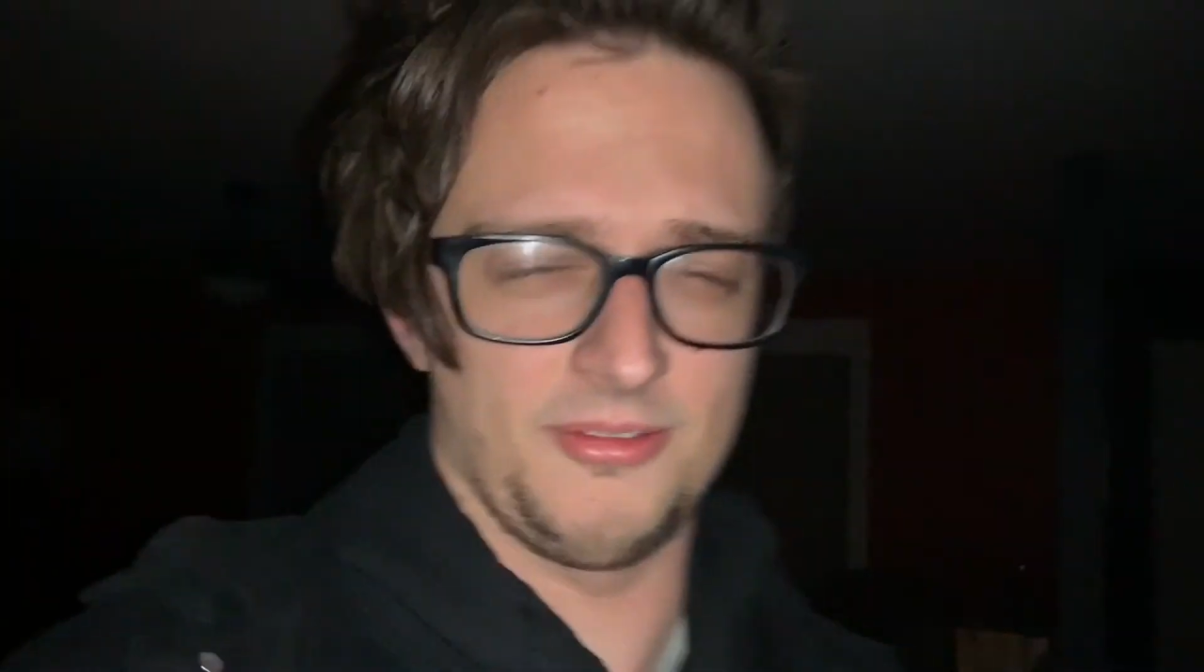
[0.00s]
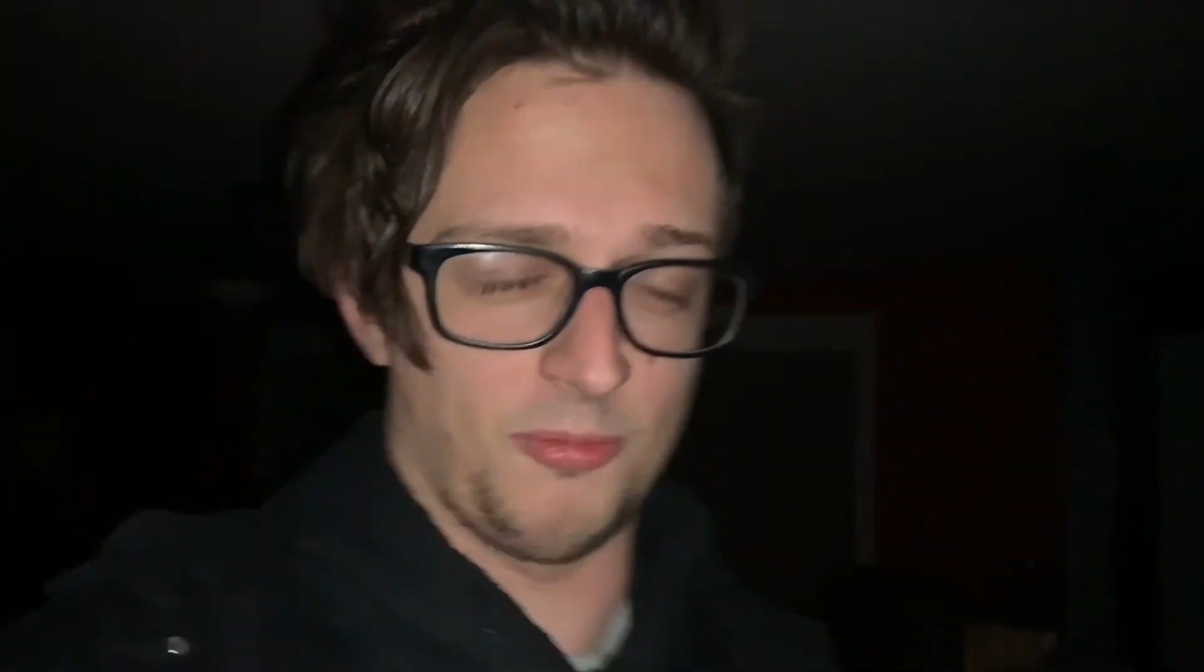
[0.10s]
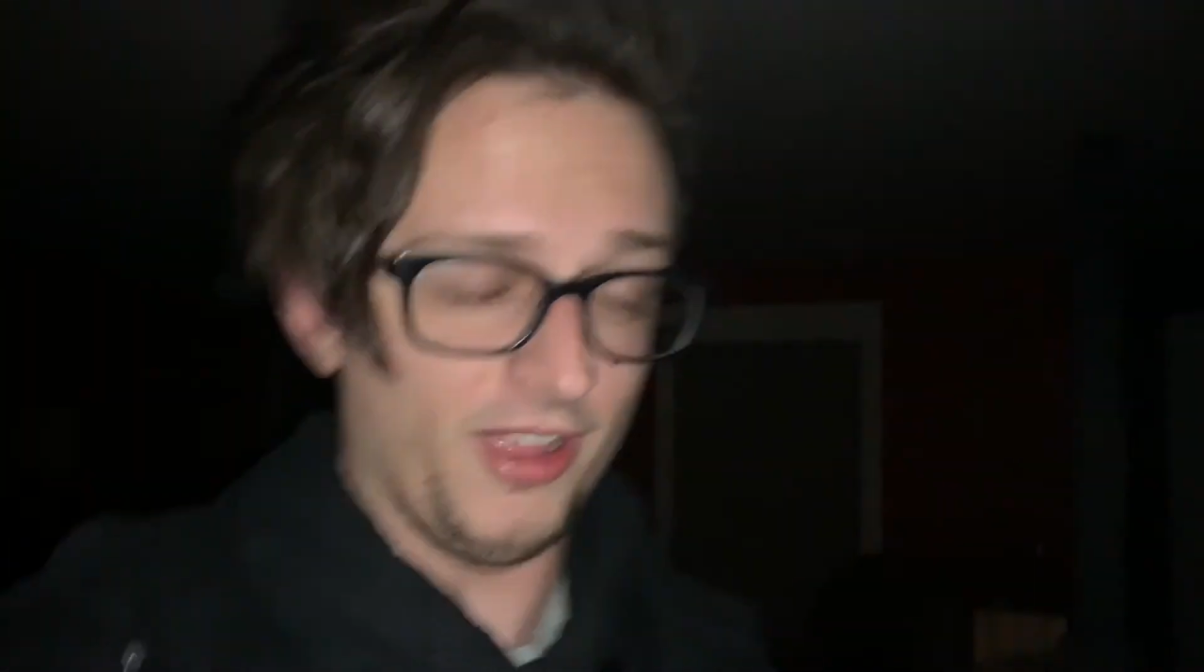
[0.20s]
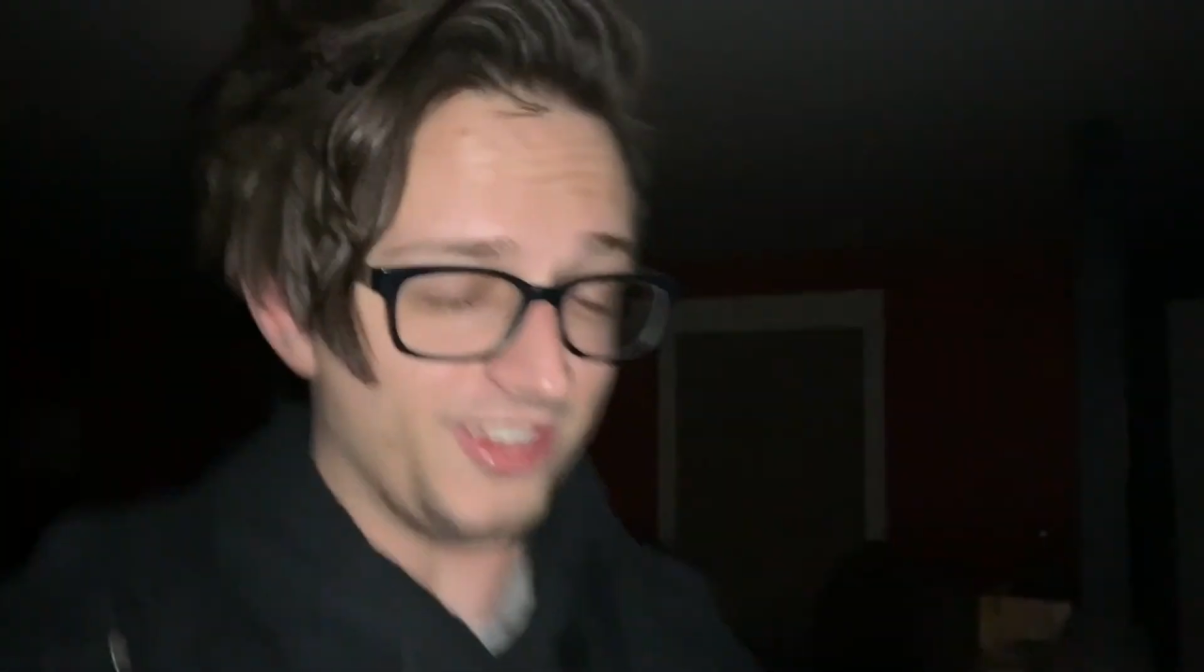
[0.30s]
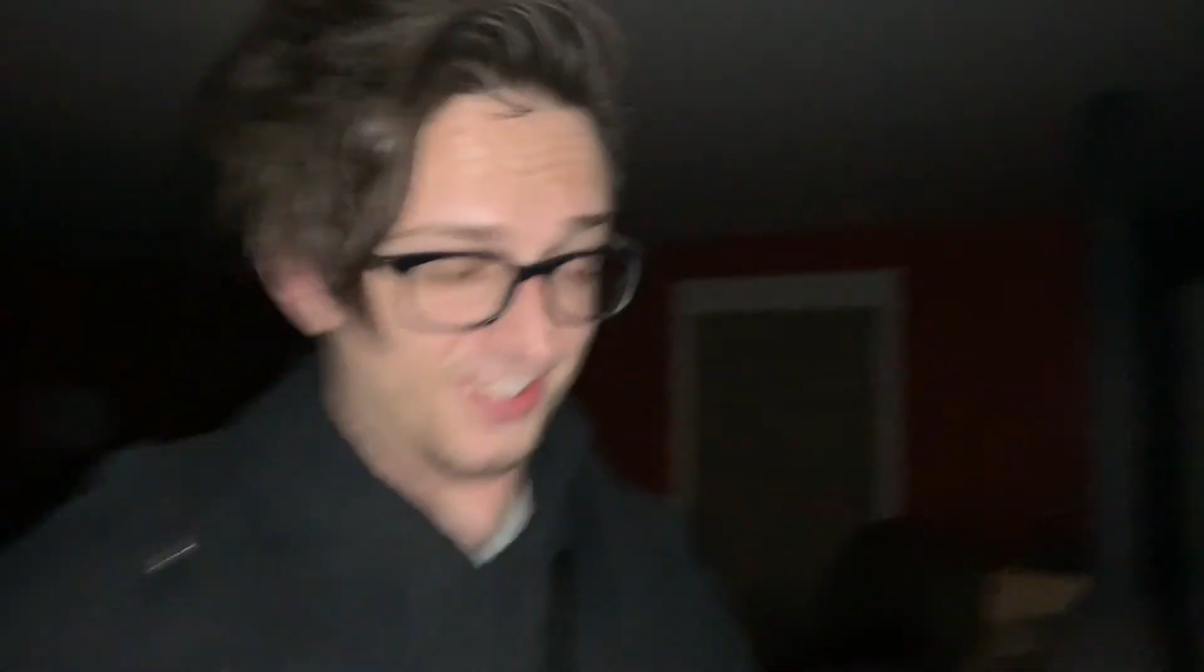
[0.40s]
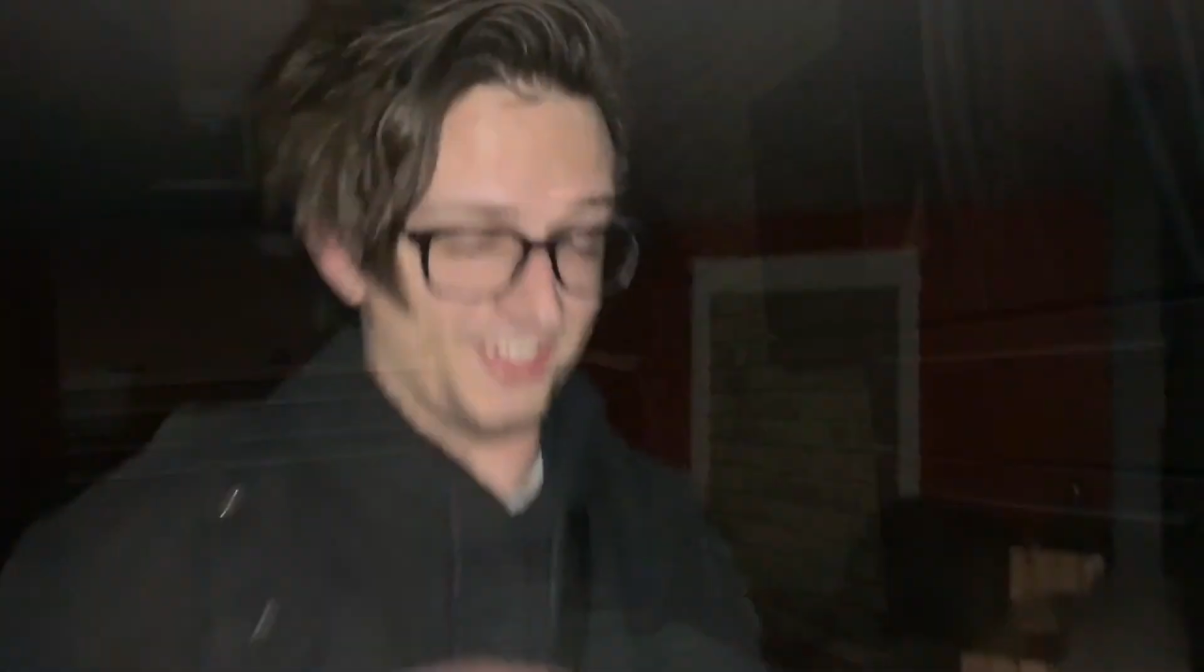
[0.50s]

What?